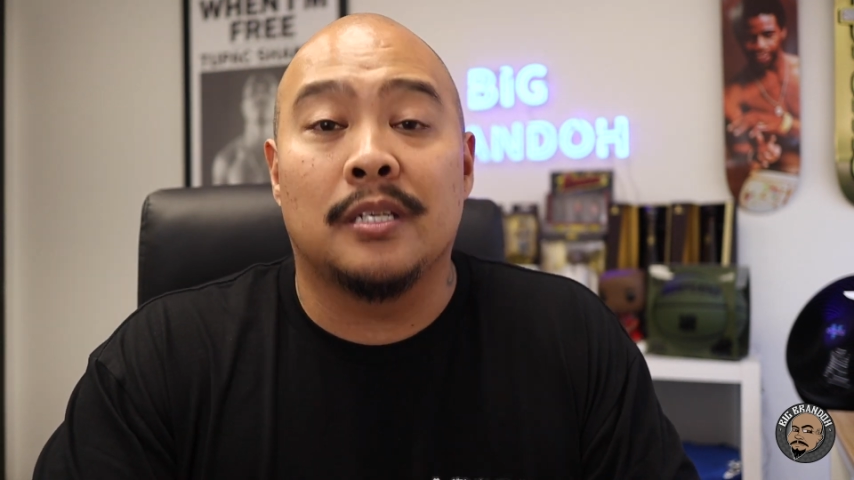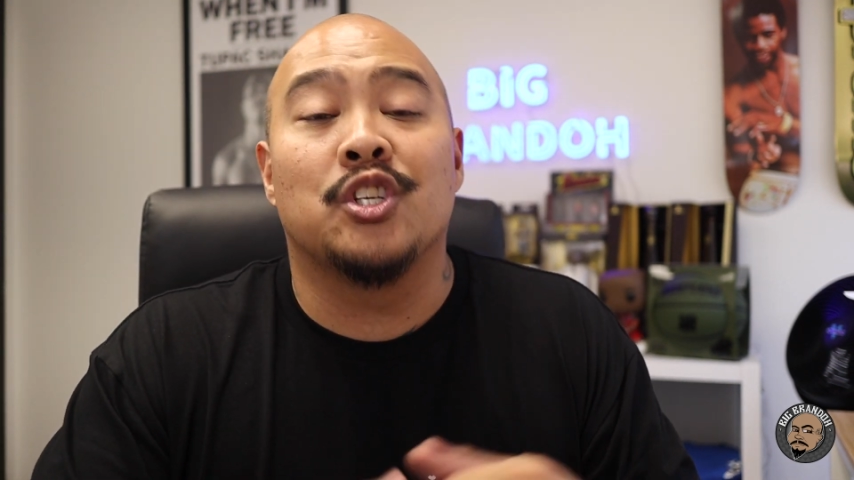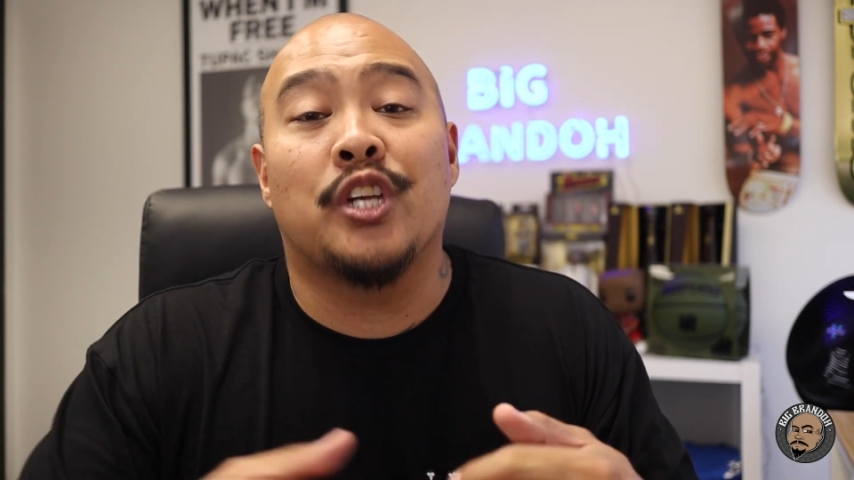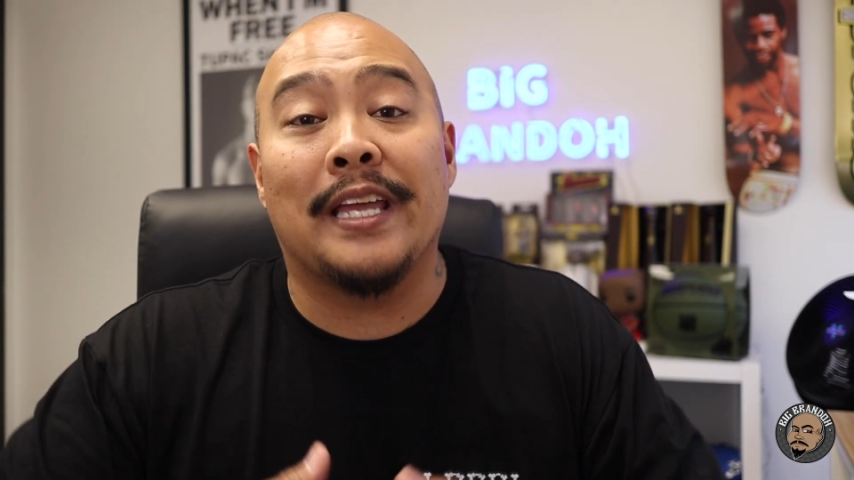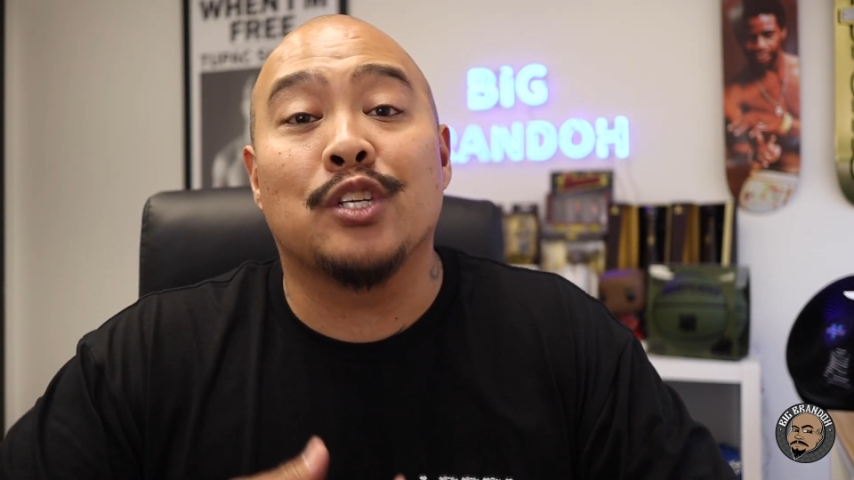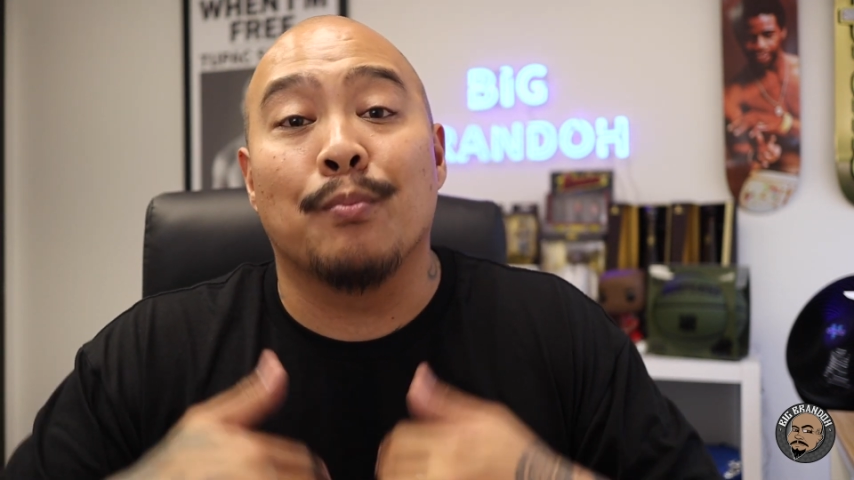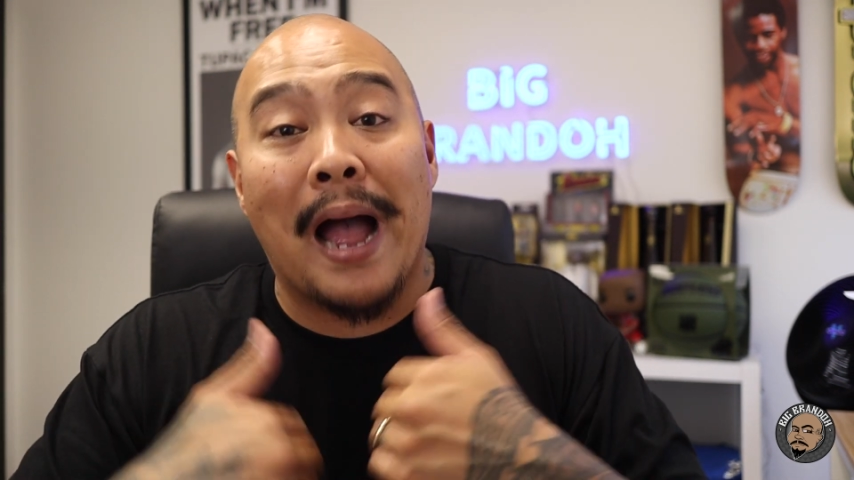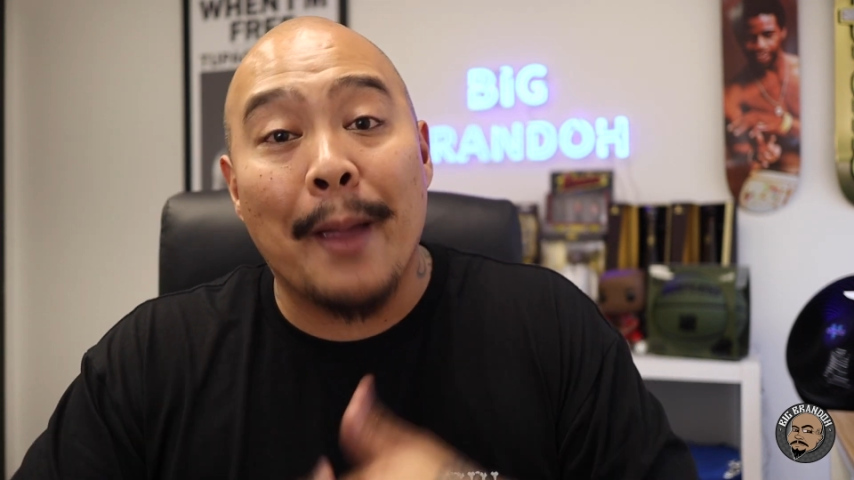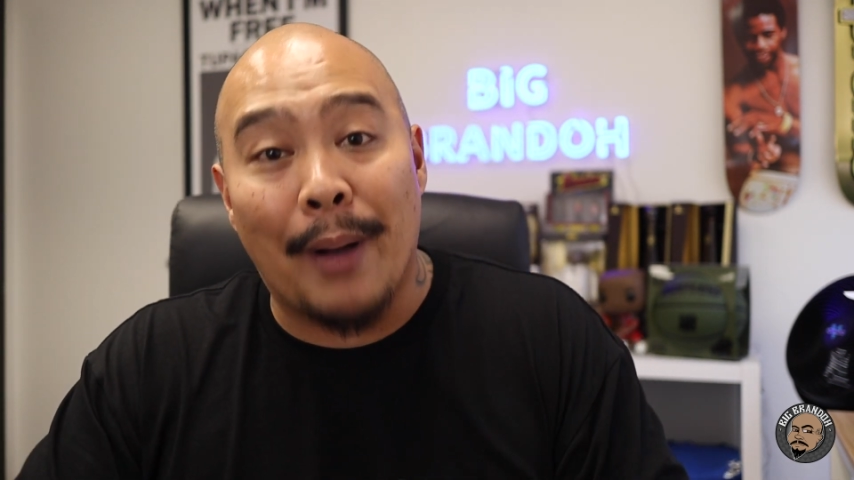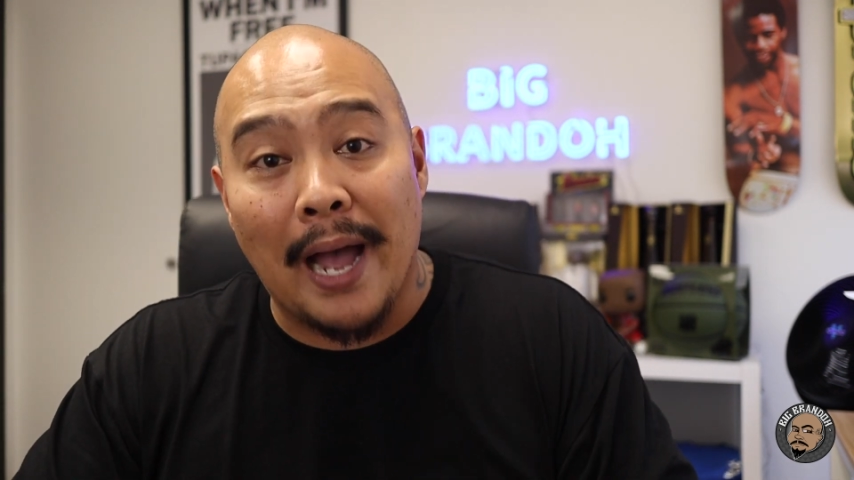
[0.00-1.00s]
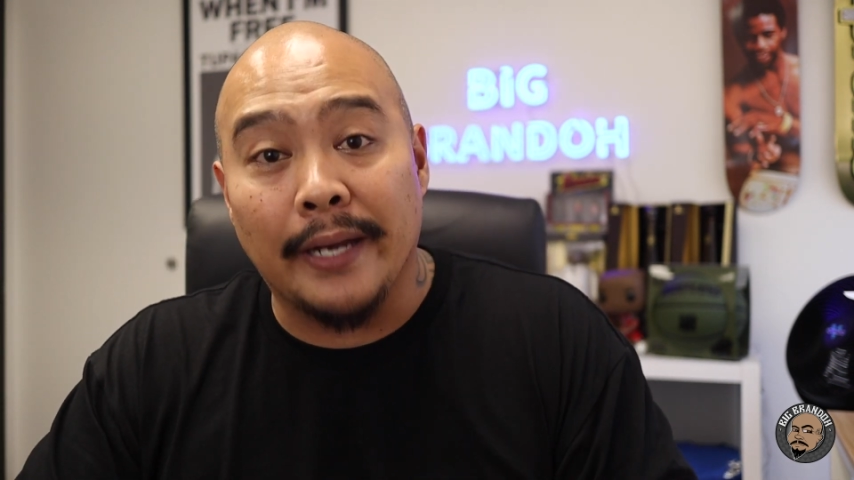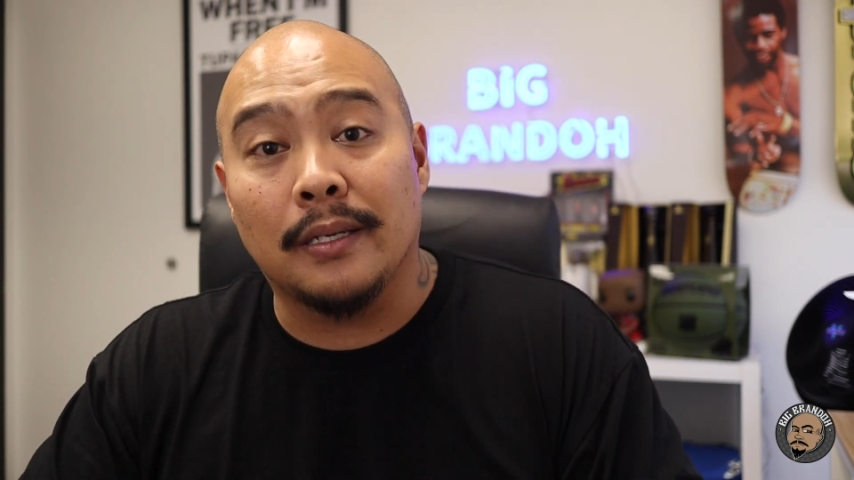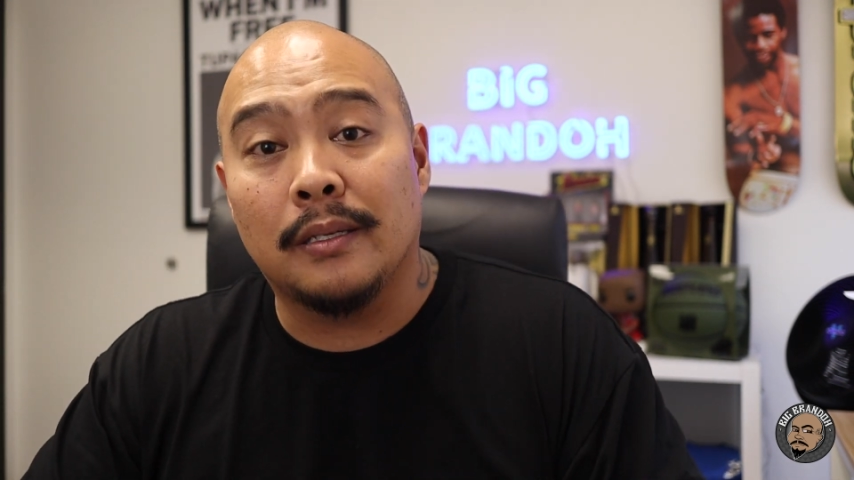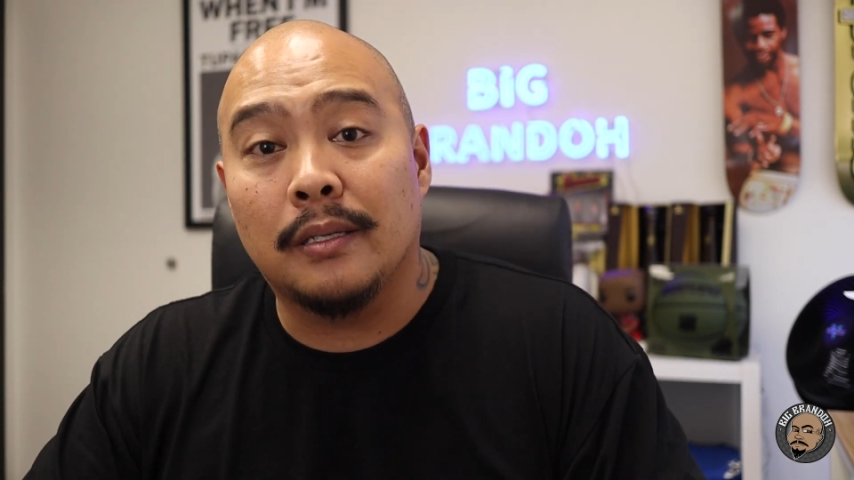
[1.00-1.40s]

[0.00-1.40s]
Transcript: to change my body.